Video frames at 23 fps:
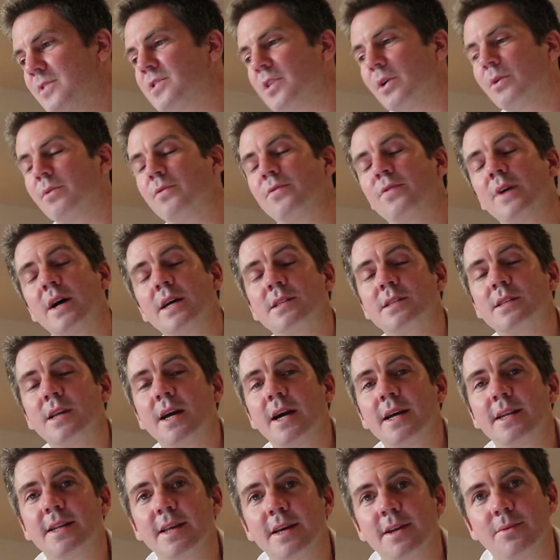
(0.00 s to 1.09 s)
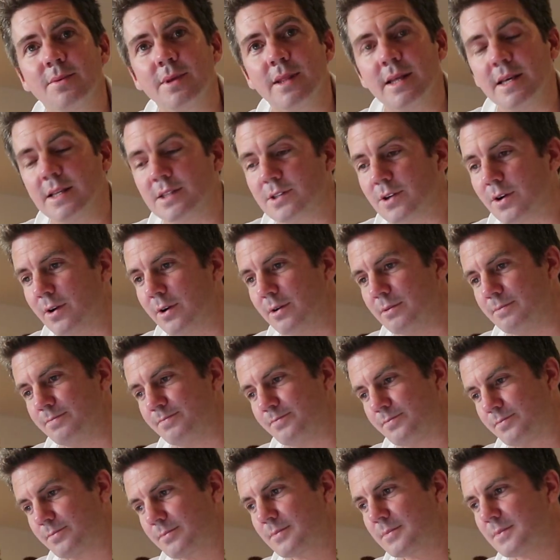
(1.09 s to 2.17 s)
so first thing I did with eToro
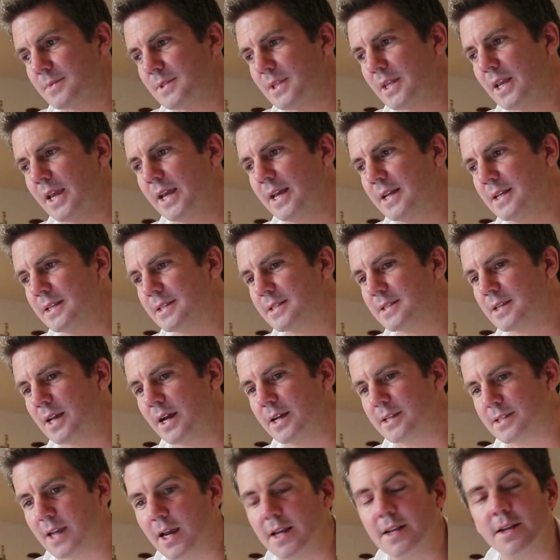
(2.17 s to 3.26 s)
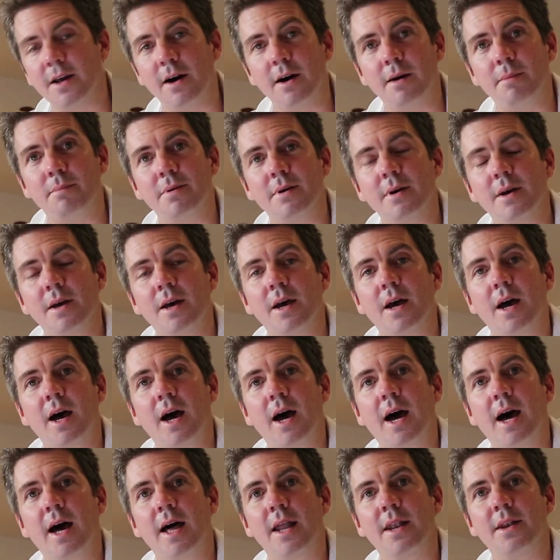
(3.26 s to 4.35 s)
is I signed up
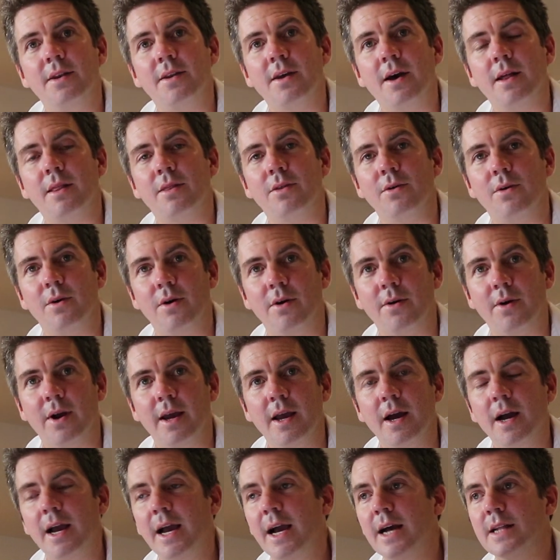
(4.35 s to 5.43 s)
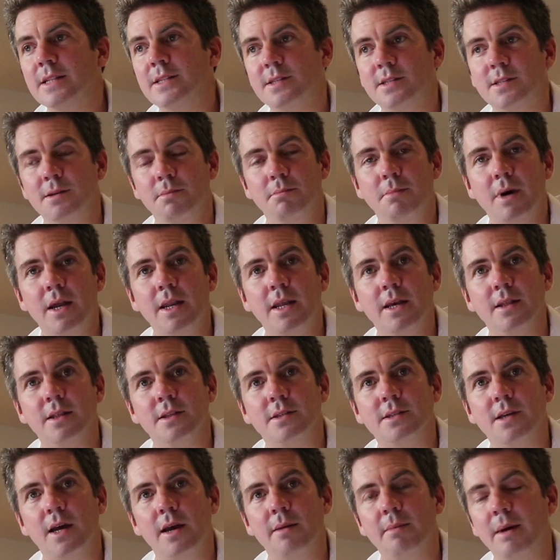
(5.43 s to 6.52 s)
and I thought, all right, I had some money at the
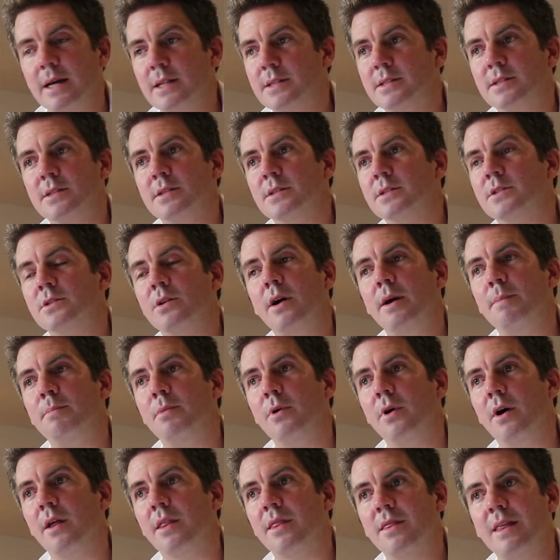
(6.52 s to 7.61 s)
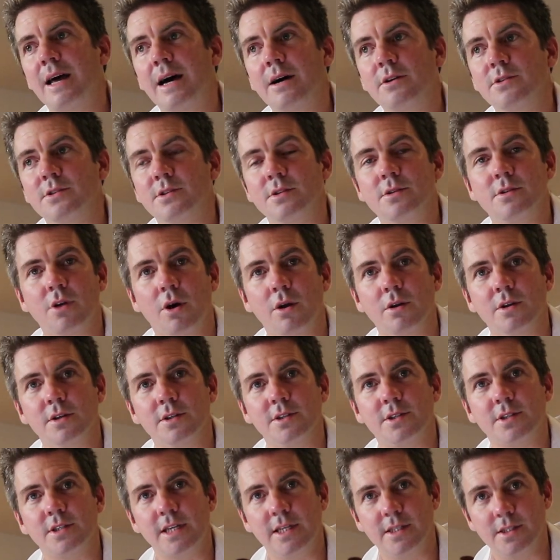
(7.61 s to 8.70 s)
time. So I put
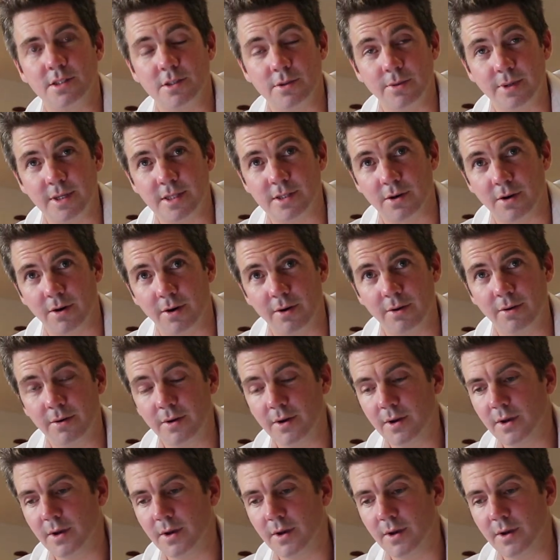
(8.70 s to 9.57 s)
$1,000 into eToro.